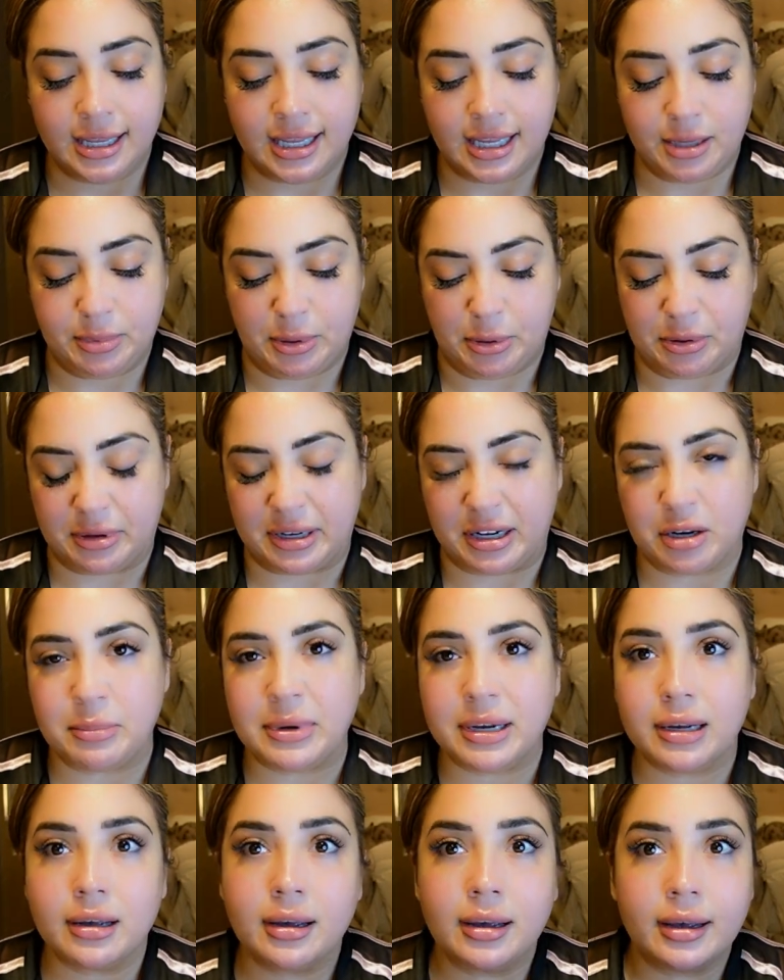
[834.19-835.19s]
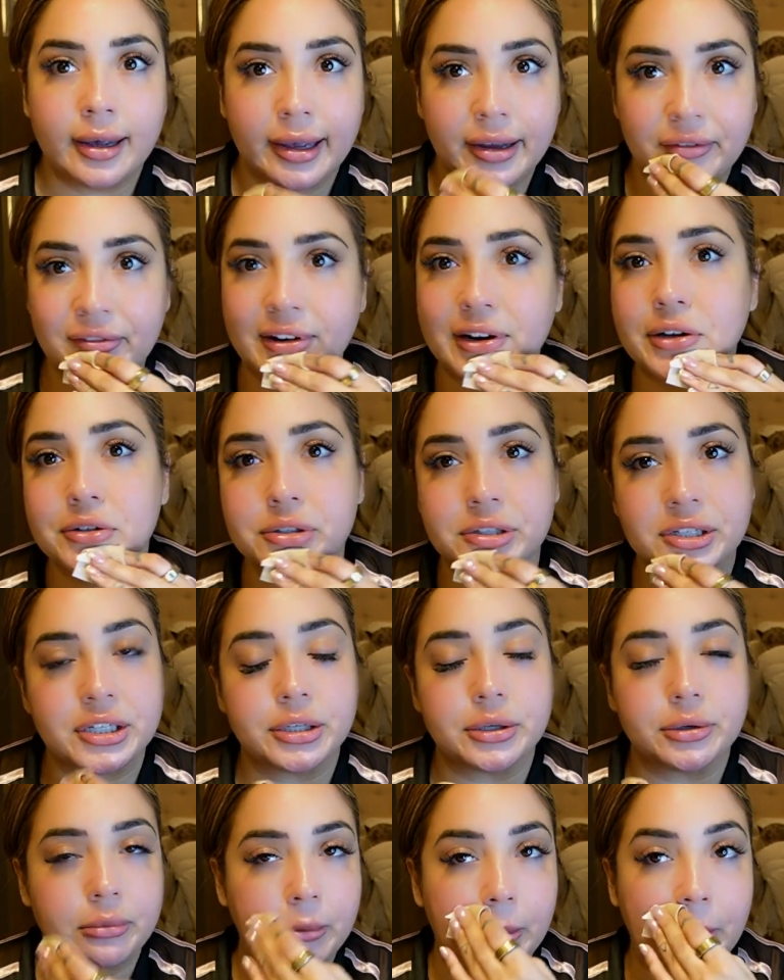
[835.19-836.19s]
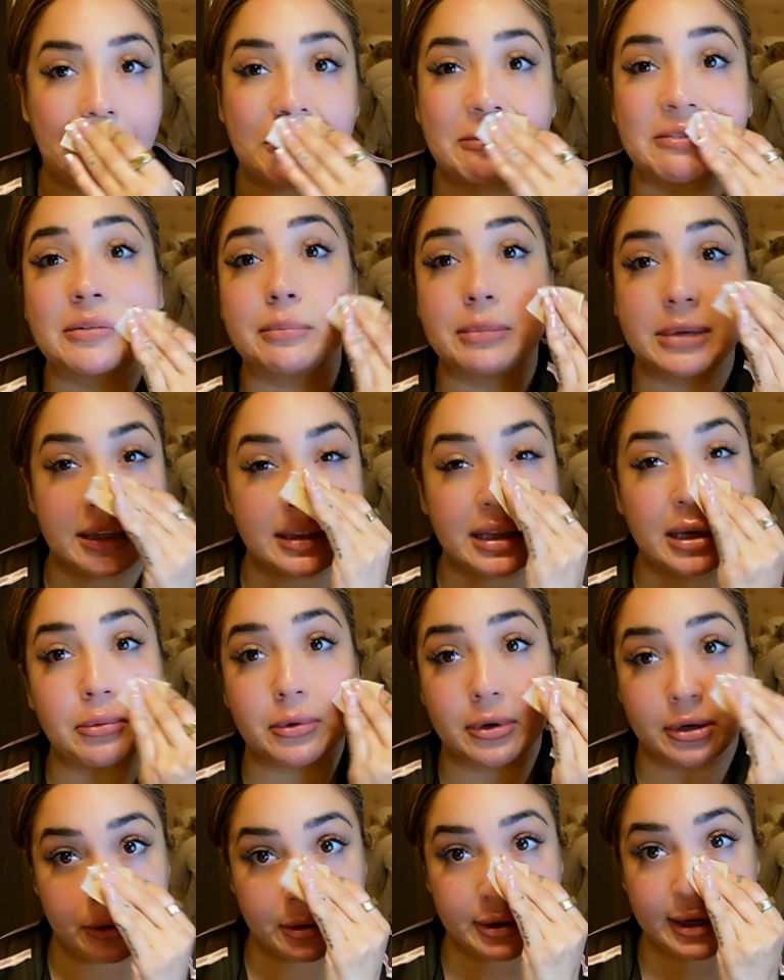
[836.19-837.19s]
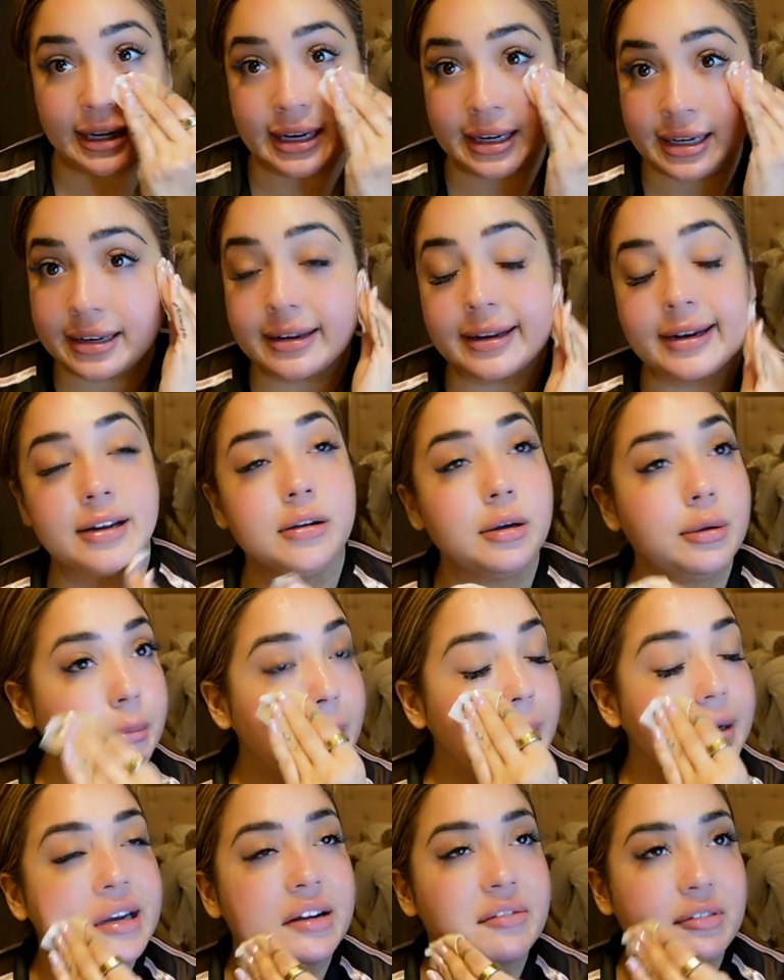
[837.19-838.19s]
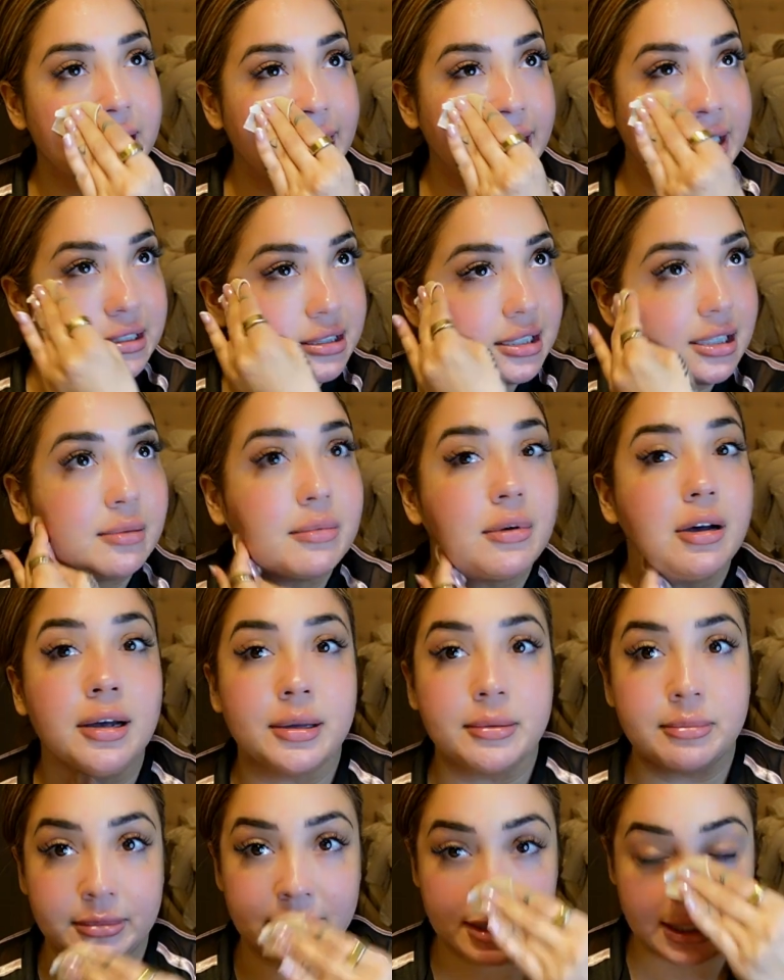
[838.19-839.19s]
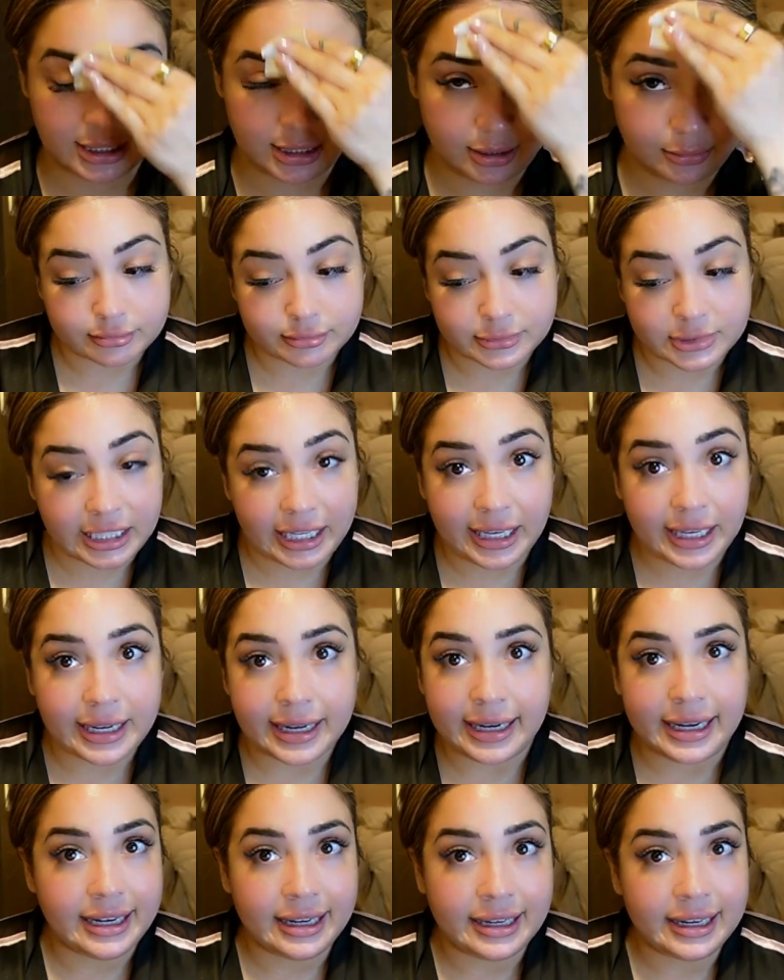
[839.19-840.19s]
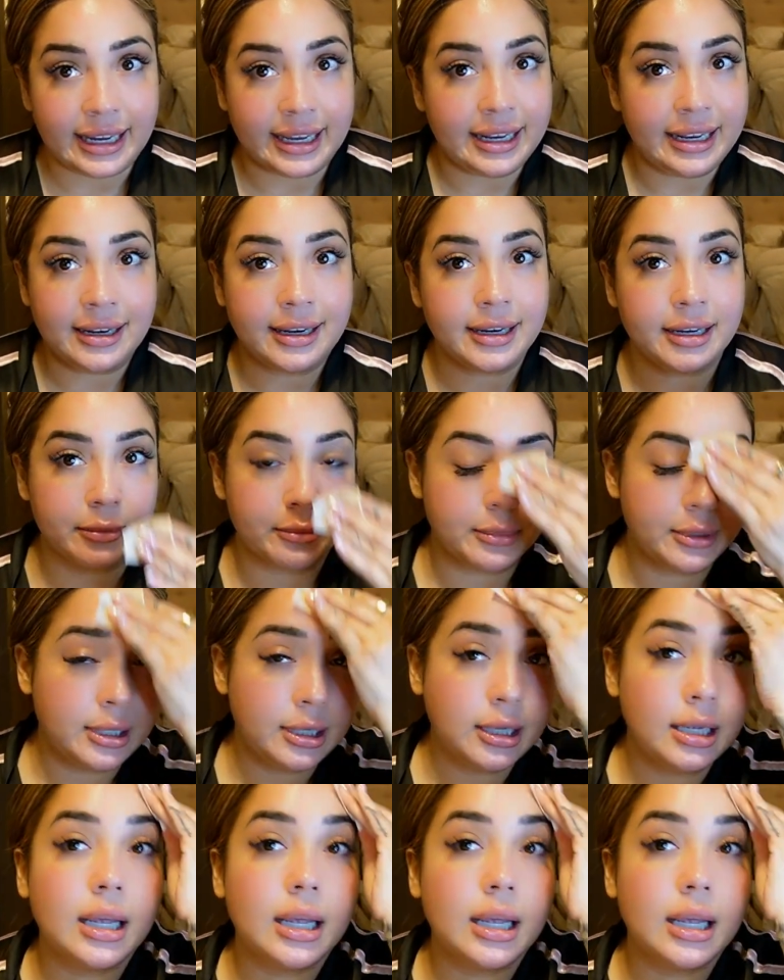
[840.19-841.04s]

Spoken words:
And people are like, oh my God, freckles are cute. Well, for me, they weren't, okay? I didn't like them. I never liked them on me, okay? I didn't like them.